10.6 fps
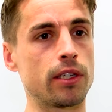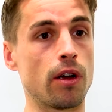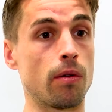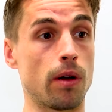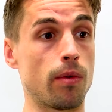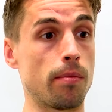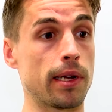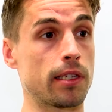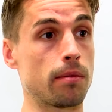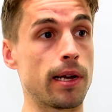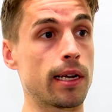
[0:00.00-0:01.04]
So I went
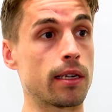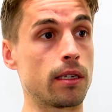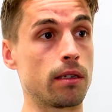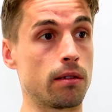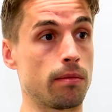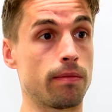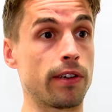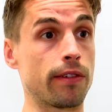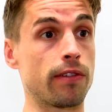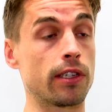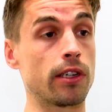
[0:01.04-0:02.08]
back to Mac and
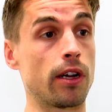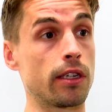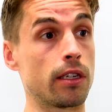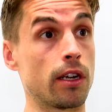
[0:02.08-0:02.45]
thankfully I signed.